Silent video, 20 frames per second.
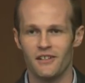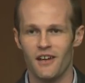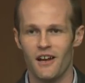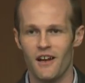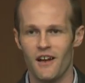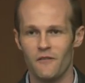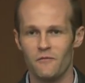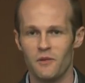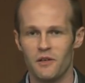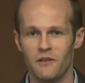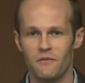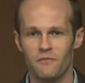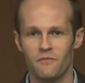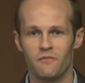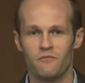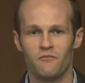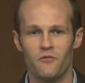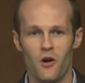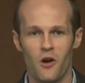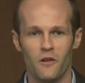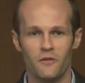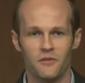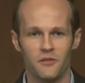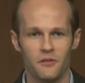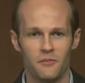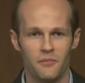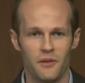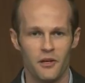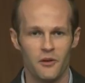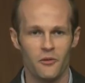Uh, I've been involved in the
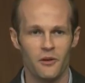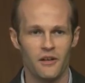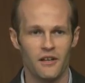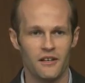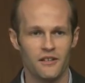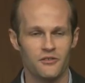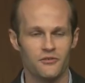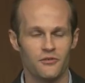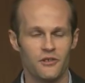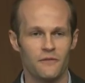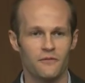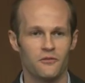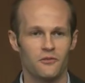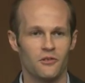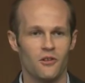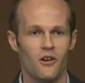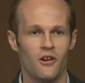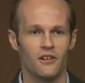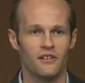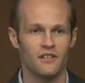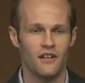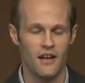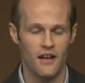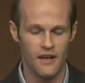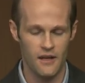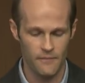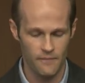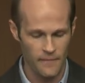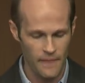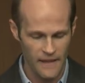Bitcoin industry for a long
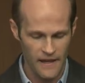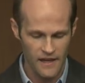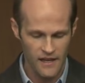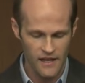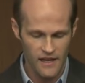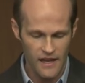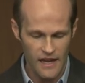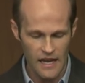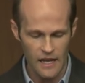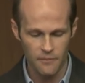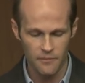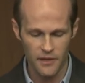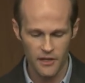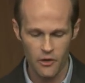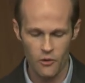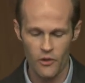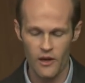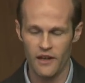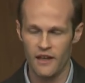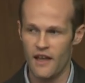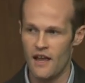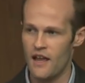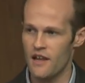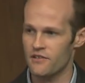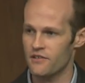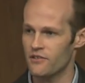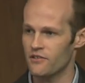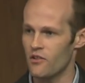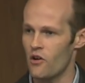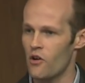time. And Bitcoin Cash
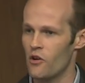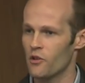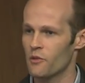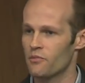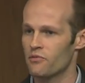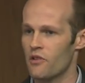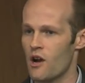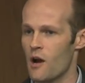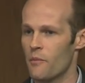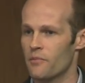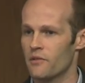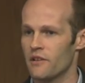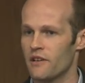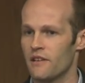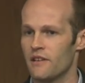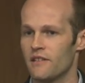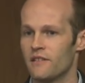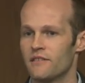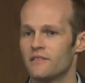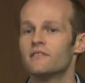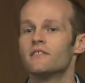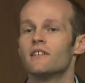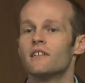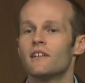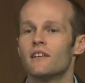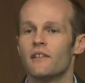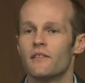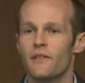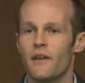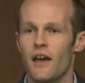has all the properties
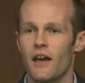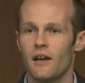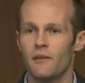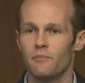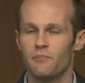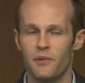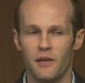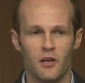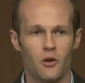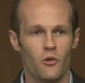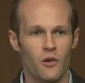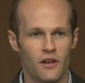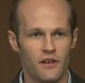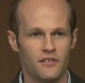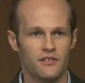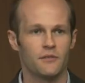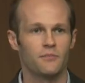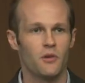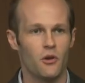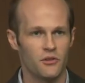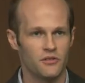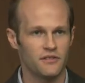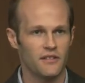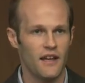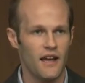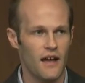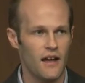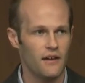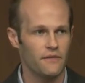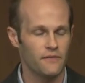that Bitcoin is supposed to
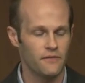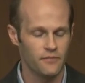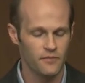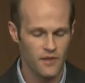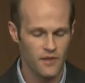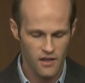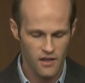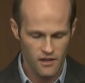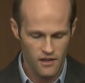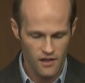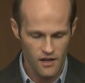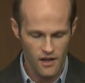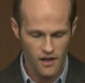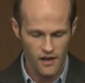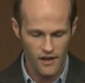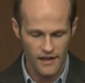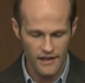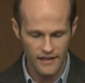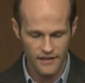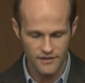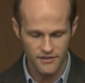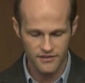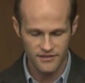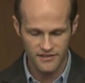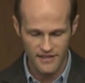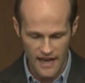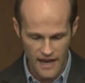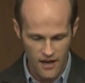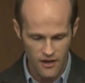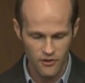have. Uh, it's
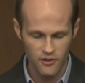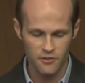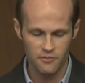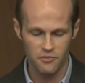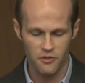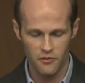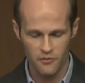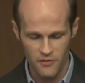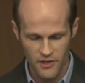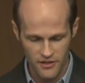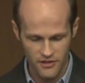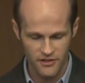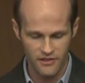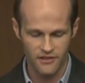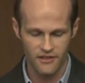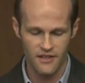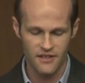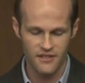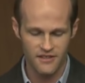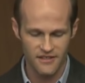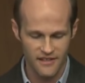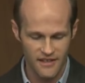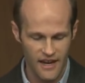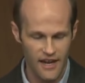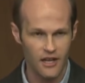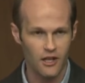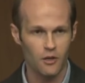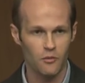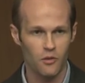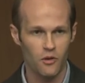sound, permissionless,
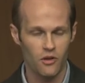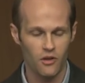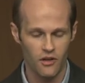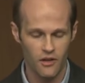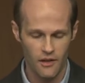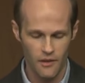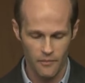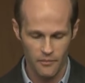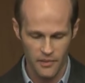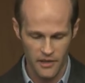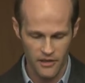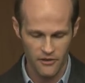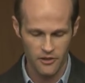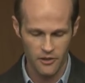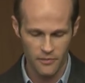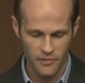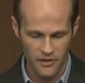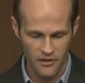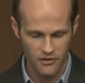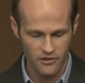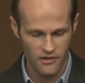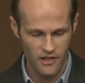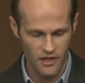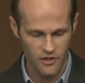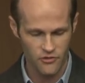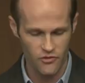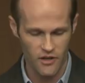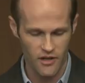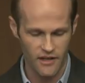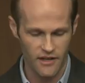scalable, peer-to-peer
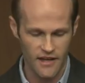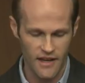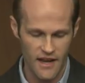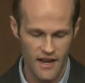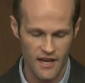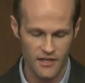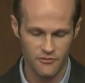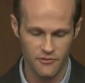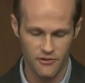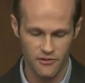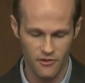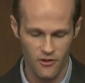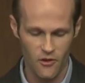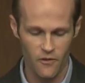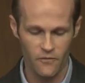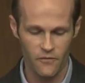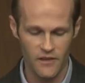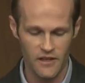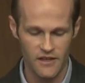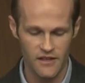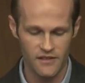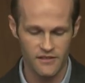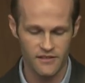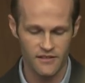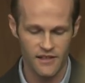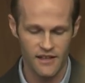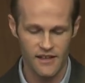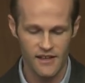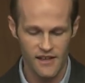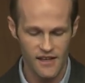electronic cash with low fees,
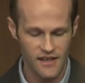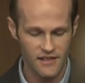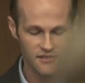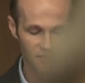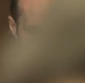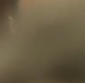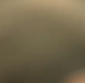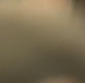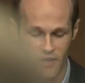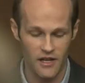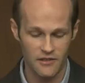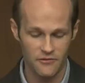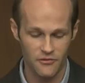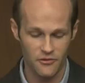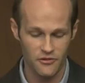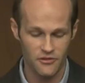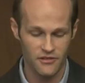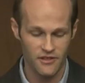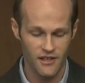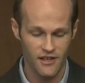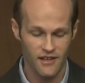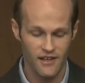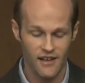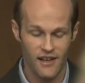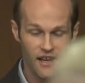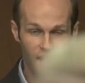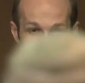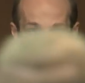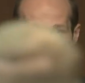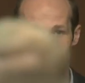instant transfers,
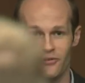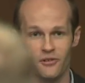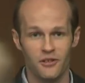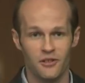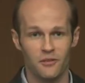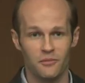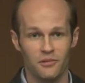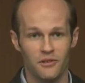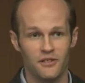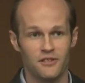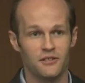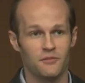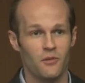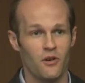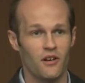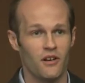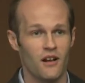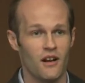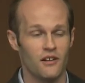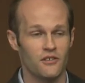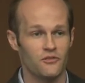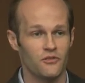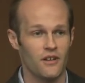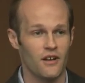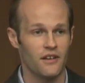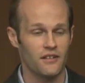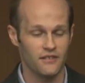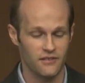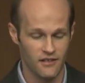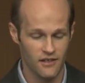and complete smart
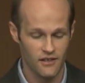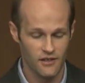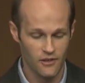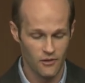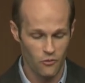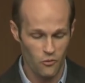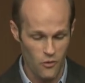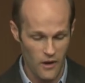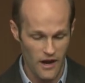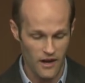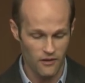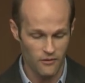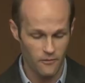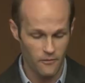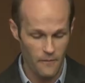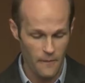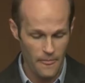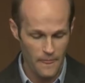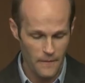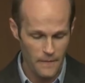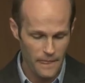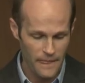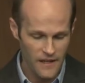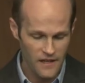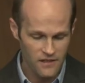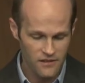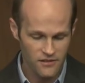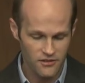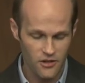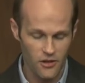contracts. Woo! Wow.
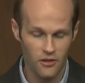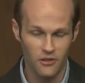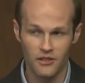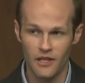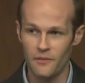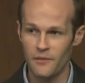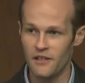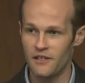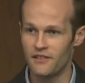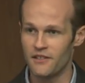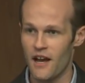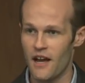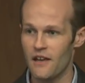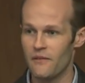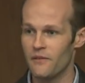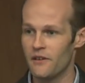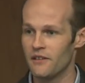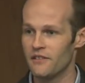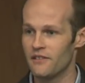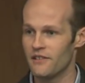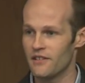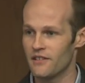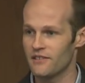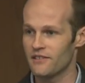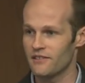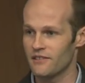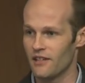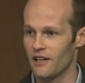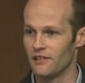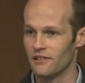So let me dive into
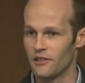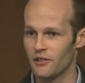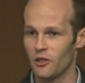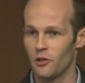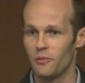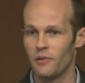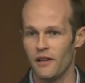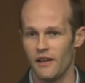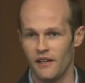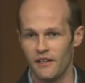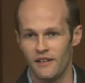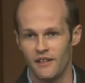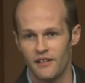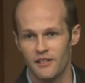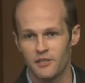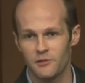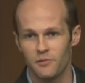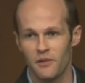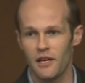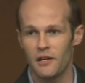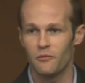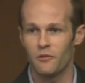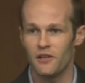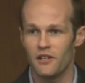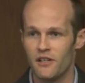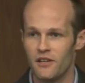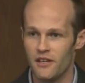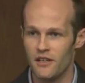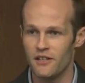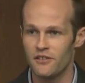this a little bit and explain what
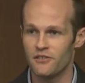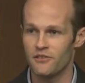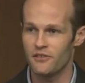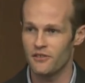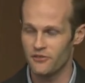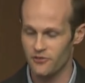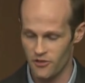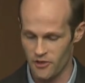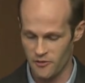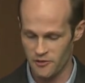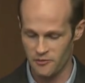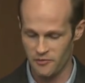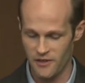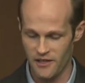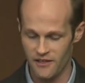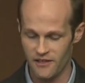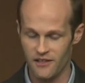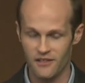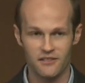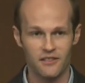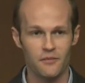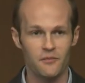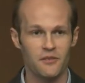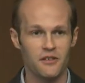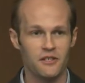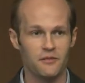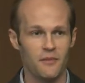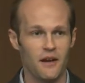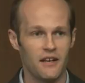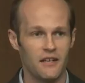each of these terms mean, because some of
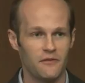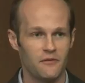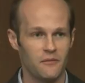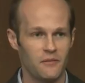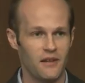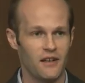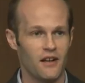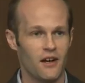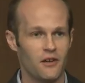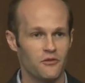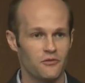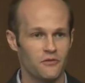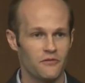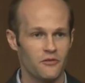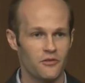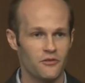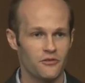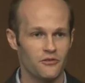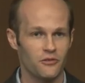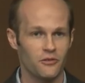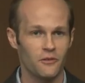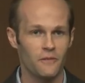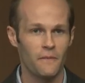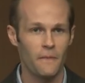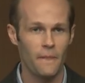these might even be controversial.